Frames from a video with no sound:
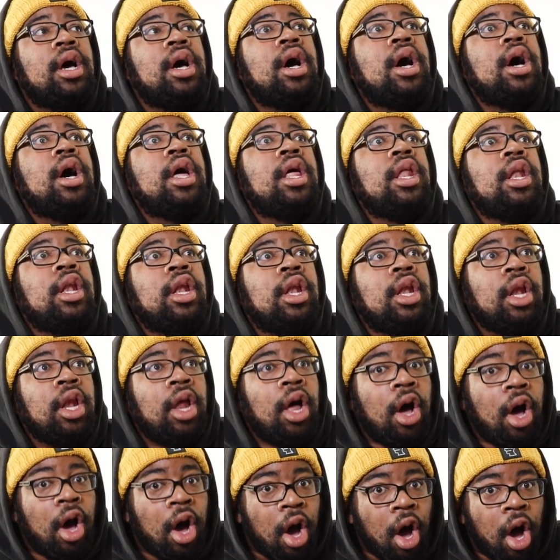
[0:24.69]
A
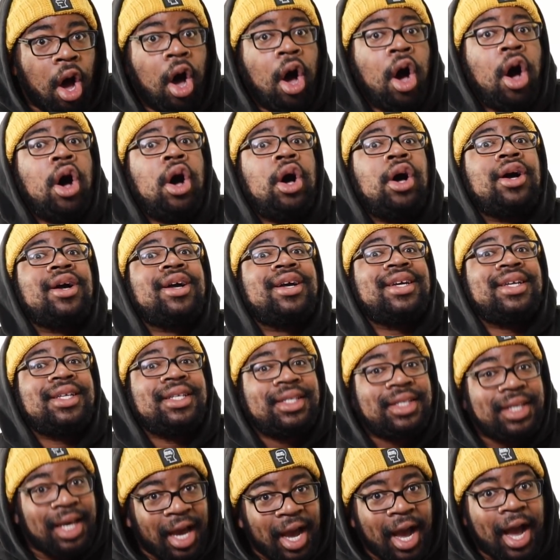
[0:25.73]
long
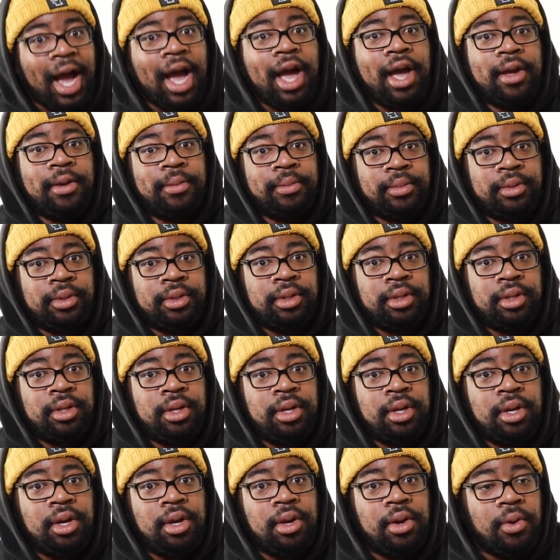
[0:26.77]
time
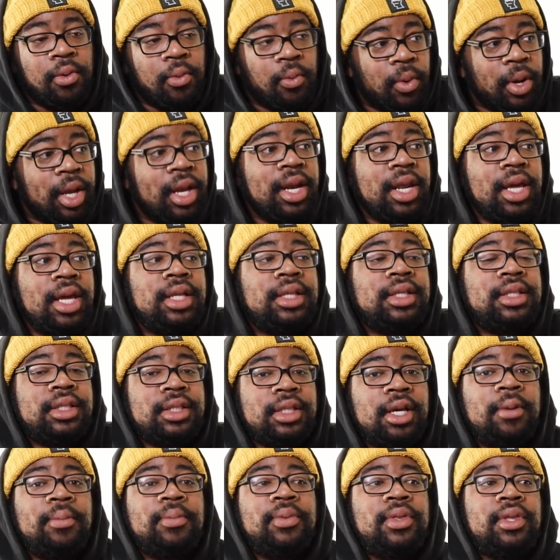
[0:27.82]
we need
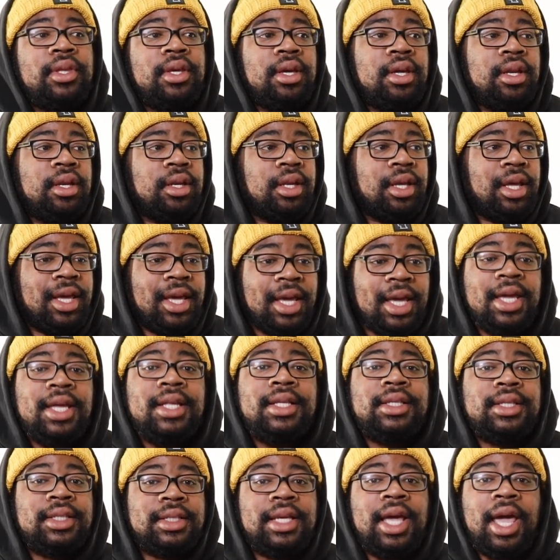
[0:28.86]
something
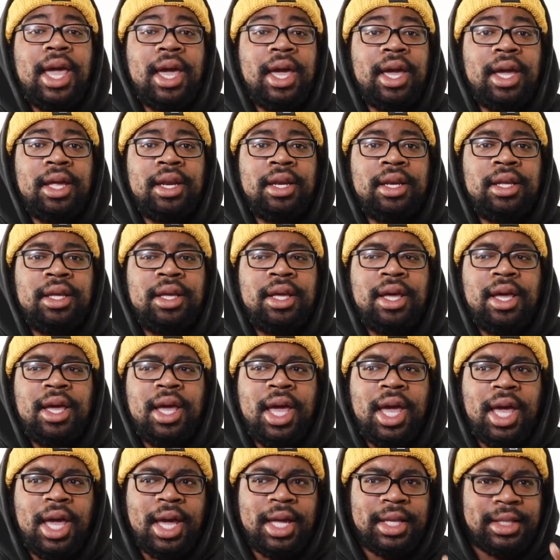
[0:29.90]
insane
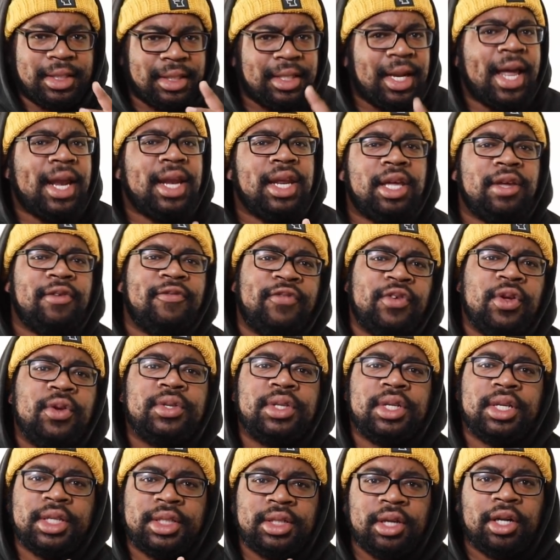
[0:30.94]
and slightly
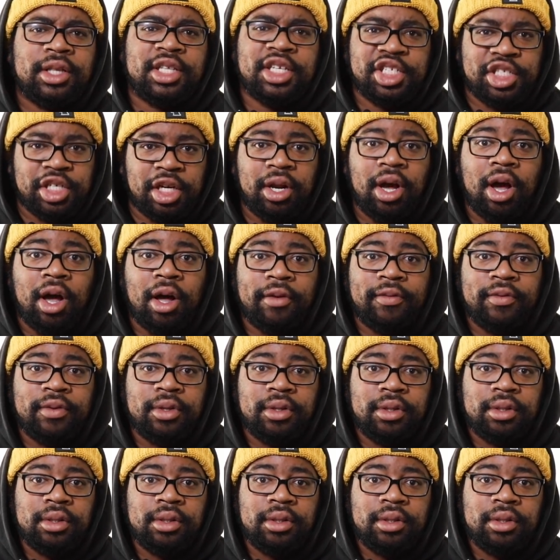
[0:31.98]
confusing to start this shit off.